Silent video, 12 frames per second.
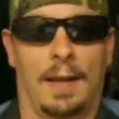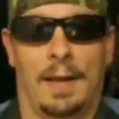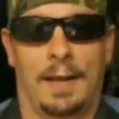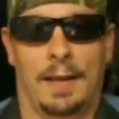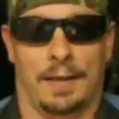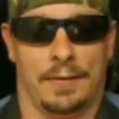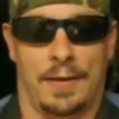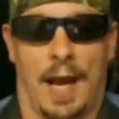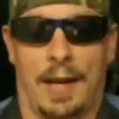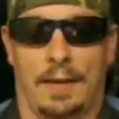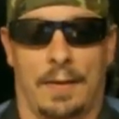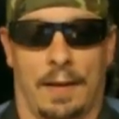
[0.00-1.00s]
It's not
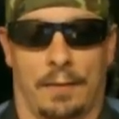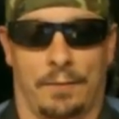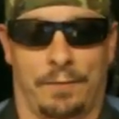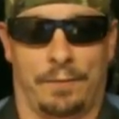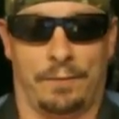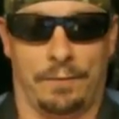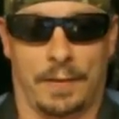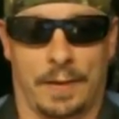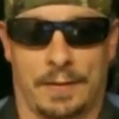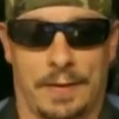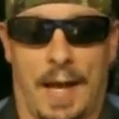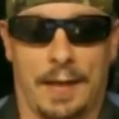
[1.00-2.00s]
a, a
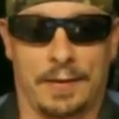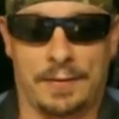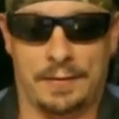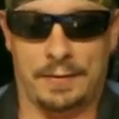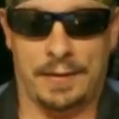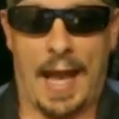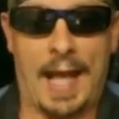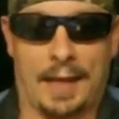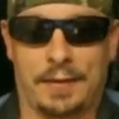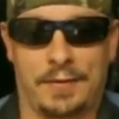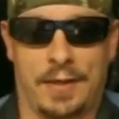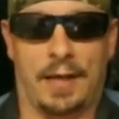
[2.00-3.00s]
it's not a static
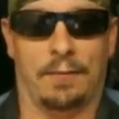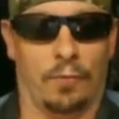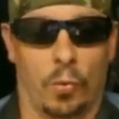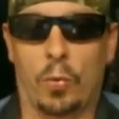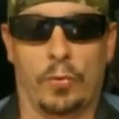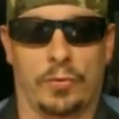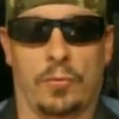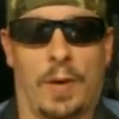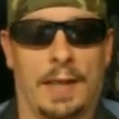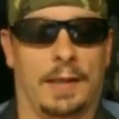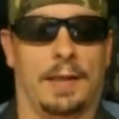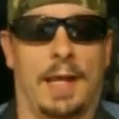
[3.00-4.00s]
set of rules and
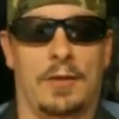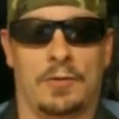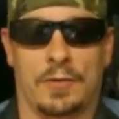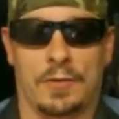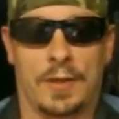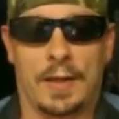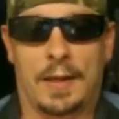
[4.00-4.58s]
regulations.